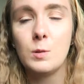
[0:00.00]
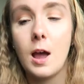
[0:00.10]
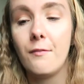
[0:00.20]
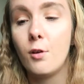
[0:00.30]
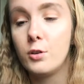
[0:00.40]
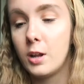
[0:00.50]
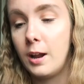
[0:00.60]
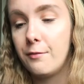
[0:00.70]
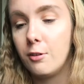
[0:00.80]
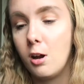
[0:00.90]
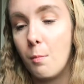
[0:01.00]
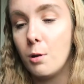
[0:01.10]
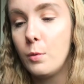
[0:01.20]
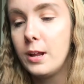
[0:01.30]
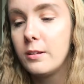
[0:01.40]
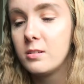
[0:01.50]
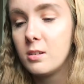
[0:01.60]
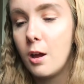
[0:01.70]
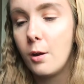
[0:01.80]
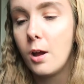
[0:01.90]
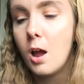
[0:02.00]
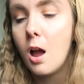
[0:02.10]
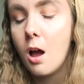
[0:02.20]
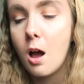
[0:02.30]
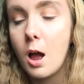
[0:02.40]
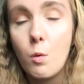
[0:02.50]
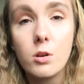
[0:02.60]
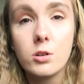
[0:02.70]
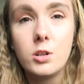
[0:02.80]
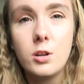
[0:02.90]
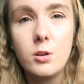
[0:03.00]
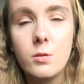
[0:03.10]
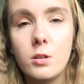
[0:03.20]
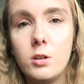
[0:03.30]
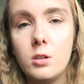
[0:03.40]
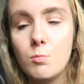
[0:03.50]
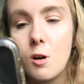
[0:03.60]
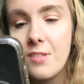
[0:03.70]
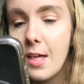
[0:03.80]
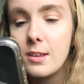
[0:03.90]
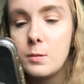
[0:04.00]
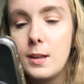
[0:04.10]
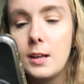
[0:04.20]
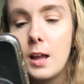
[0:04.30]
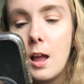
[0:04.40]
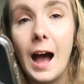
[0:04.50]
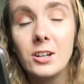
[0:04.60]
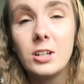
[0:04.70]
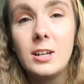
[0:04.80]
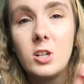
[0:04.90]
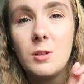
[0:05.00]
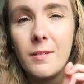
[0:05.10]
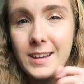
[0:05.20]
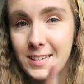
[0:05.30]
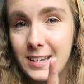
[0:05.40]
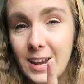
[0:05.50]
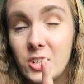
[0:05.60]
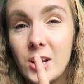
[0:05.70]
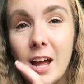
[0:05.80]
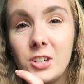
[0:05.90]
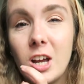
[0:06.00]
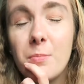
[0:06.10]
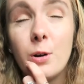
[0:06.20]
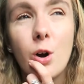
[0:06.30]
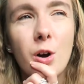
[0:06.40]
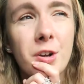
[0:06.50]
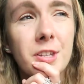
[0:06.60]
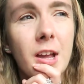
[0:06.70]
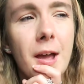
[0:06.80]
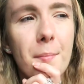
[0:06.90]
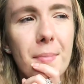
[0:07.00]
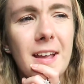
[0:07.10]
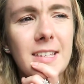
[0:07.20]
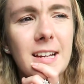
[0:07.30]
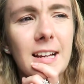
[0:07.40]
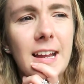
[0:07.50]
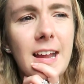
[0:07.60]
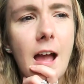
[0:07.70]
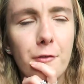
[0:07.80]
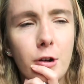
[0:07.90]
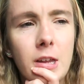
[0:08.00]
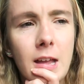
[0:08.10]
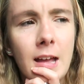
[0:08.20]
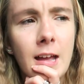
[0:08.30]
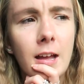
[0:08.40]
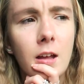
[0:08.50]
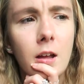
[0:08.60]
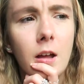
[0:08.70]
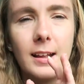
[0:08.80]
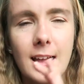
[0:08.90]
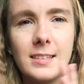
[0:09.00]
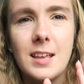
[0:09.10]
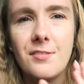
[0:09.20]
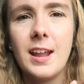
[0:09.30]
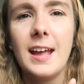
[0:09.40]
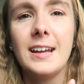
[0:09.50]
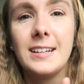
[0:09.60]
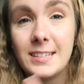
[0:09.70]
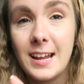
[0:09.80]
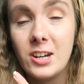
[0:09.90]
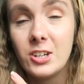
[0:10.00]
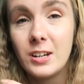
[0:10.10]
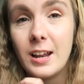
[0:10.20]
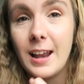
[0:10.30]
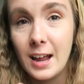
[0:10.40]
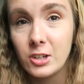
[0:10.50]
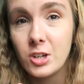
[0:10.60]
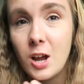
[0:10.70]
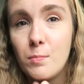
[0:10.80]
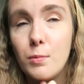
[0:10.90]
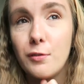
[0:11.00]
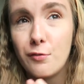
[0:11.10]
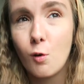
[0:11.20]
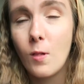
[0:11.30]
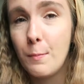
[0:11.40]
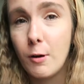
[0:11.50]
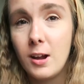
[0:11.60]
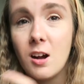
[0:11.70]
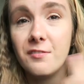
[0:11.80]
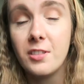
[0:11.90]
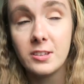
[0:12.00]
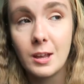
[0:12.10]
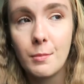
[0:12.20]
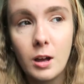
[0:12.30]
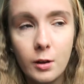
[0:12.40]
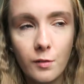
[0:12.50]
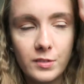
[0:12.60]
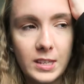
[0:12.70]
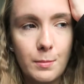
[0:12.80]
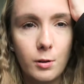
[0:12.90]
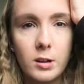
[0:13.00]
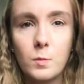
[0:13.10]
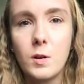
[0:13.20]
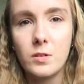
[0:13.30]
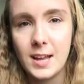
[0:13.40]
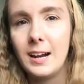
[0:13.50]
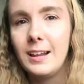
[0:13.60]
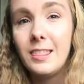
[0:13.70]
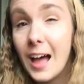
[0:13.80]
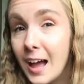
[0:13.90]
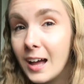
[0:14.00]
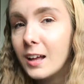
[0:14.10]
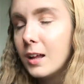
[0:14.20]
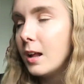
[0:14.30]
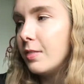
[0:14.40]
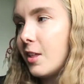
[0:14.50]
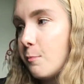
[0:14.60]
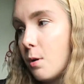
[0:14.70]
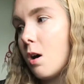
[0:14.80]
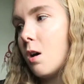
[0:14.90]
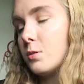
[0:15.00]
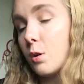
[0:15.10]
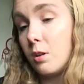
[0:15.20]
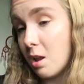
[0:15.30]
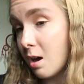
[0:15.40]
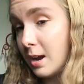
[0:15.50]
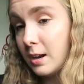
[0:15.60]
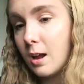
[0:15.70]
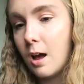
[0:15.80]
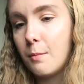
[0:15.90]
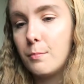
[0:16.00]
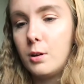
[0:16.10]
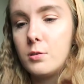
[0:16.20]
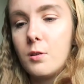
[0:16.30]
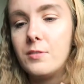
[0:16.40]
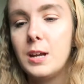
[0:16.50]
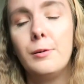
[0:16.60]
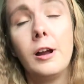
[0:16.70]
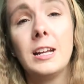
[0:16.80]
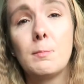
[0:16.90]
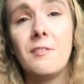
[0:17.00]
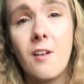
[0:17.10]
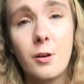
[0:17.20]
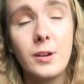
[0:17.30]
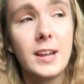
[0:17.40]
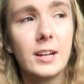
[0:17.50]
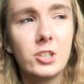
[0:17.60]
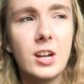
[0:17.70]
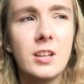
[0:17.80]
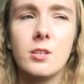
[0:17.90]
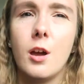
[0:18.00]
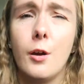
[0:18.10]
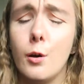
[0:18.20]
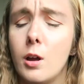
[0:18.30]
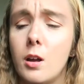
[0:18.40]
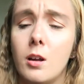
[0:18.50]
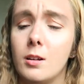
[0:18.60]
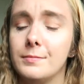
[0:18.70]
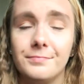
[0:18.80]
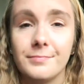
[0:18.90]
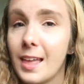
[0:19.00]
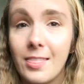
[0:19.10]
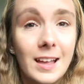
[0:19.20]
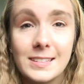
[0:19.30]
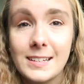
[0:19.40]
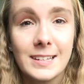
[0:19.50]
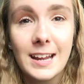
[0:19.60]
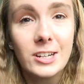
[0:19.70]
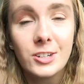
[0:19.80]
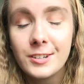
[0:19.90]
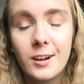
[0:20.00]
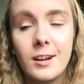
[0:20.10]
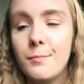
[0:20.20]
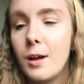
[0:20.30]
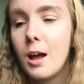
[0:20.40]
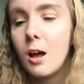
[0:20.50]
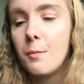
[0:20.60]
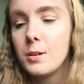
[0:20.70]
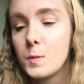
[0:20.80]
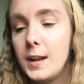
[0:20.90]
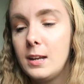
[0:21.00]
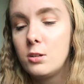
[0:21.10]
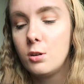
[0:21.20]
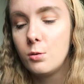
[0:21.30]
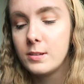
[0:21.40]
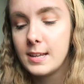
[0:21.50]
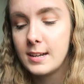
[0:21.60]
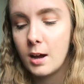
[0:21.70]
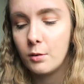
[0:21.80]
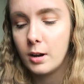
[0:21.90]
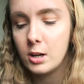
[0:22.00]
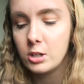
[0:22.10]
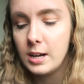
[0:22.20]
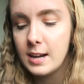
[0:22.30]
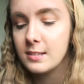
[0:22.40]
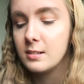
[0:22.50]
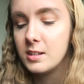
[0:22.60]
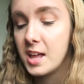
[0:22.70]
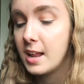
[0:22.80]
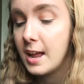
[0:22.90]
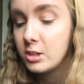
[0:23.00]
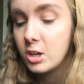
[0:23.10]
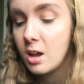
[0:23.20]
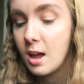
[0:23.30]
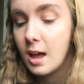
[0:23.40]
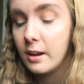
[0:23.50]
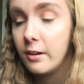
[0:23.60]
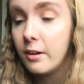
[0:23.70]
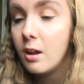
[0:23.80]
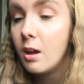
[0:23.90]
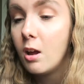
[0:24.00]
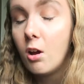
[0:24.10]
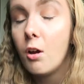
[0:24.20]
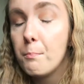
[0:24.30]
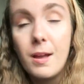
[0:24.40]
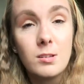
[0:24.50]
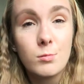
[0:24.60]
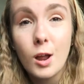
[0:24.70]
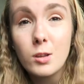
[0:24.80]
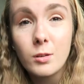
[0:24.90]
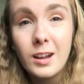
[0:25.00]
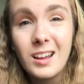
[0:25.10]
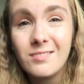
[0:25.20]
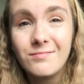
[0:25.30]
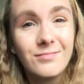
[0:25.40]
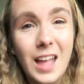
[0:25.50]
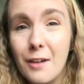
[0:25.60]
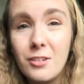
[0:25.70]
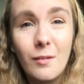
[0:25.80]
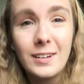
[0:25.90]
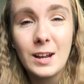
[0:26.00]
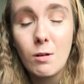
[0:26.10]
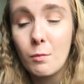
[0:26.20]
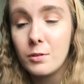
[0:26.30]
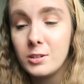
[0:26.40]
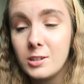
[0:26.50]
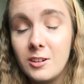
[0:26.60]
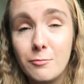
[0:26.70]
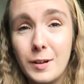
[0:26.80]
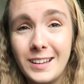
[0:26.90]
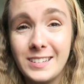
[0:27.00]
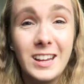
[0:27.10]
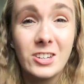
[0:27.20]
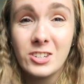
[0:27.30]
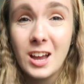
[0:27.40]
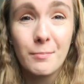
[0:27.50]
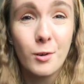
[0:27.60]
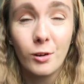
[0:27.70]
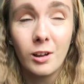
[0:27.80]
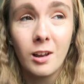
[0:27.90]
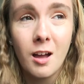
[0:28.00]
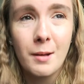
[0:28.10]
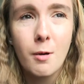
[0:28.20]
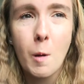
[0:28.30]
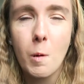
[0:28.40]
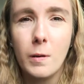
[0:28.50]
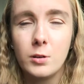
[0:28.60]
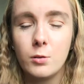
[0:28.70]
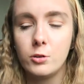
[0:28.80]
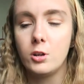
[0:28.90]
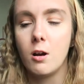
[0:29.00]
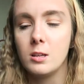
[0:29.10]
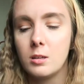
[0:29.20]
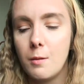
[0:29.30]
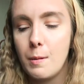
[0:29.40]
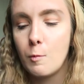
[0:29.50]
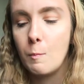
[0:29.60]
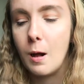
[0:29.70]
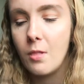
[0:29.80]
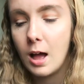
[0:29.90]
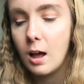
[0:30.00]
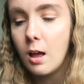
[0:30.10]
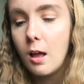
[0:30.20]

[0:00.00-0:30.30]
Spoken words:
it. I've not done it for a couple of weeks, so I want to do some more of that this week. Actually do my dissertation lecture, because basically every year it gets given a dissertation lecture before they break up for the summer, and obviously because we're not technically there, they've put ours online, because obviously I'm going into my final year next year, so it's dissertation time. So I need to sit down and actually listen to that lecture and make some notes on it. I have no idea what I want to do for my dissertation yet, I'm not gonna lie, but I'll probably talk to you guys a bit more about that